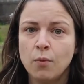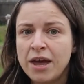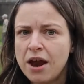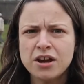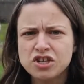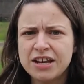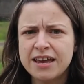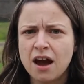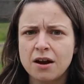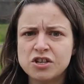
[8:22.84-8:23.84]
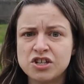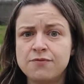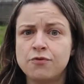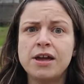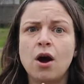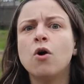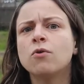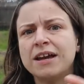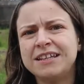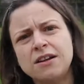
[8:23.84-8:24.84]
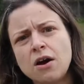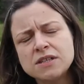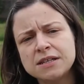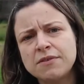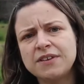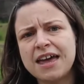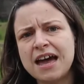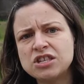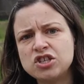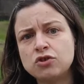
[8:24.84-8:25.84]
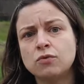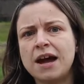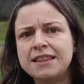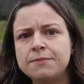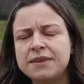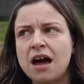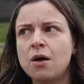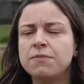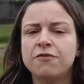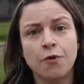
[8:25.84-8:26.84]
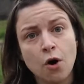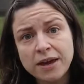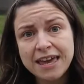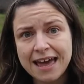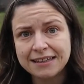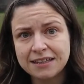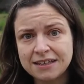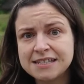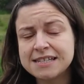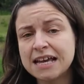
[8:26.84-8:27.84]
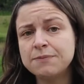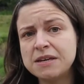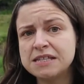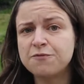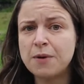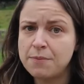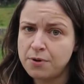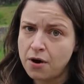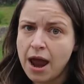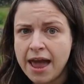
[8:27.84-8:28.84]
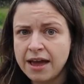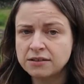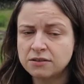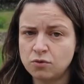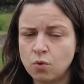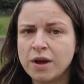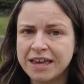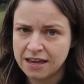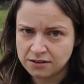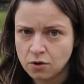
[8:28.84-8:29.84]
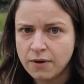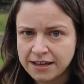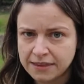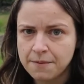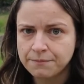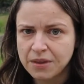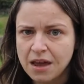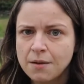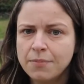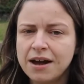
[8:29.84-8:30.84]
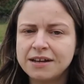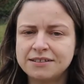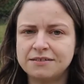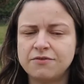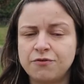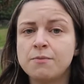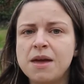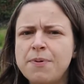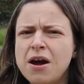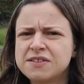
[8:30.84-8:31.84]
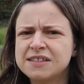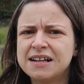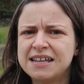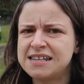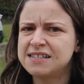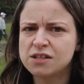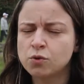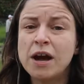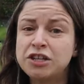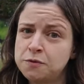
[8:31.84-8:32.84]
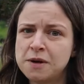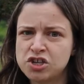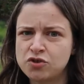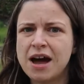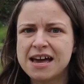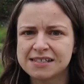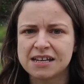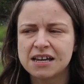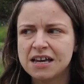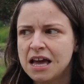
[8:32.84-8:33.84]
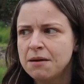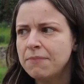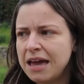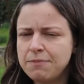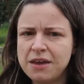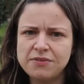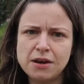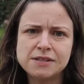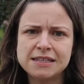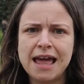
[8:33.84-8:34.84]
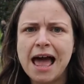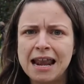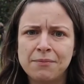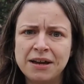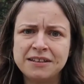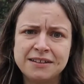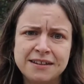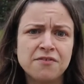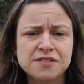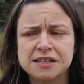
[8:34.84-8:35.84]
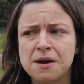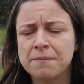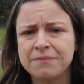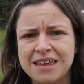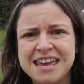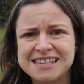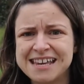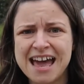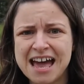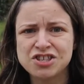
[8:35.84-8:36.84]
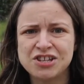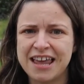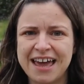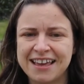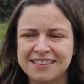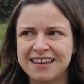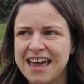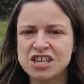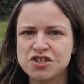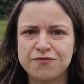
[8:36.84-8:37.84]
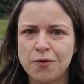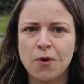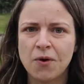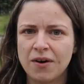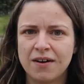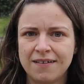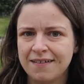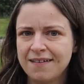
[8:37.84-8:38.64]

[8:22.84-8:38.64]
we are actually encouraged, if we already know some of the kanji, to write them down before we get the second piece of paper and we can correct them. But for me personally, this is way too much to ask. Maybe if there is an element of some easy kanji, like the kanji for